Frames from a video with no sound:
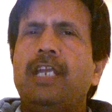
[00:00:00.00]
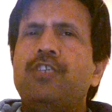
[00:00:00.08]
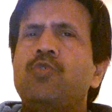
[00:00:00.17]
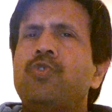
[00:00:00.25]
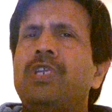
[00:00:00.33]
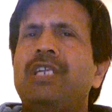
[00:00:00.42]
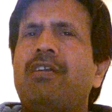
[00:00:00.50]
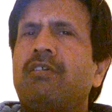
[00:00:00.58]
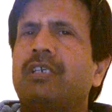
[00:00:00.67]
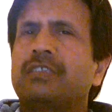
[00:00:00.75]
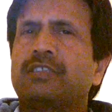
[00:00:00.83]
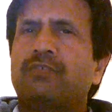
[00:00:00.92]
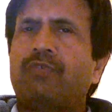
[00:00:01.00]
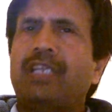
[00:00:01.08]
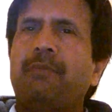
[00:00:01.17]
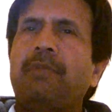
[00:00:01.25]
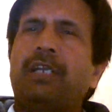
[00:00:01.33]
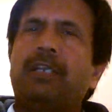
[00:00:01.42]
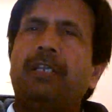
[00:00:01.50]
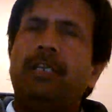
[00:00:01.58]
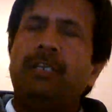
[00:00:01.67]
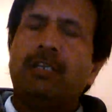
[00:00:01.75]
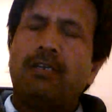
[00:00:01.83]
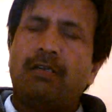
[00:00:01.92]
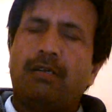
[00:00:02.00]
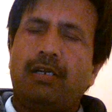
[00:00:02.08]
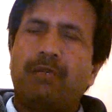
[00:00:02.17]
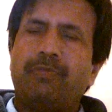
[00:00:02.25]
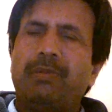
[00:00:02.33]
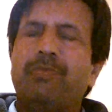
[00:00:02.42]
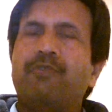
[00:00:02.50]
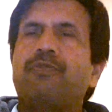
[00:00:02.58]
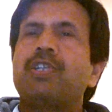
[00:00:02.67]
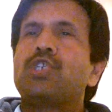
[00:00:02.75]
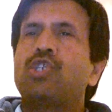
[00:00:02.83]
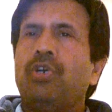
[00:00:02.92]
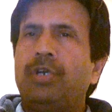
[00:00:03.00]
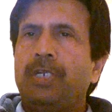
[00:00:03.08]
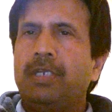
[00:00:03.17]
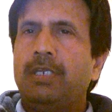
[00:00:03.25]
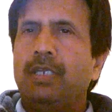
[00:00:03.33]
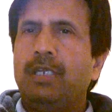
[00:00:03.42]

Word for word: it usually occurs when the bacteria or maybe fungi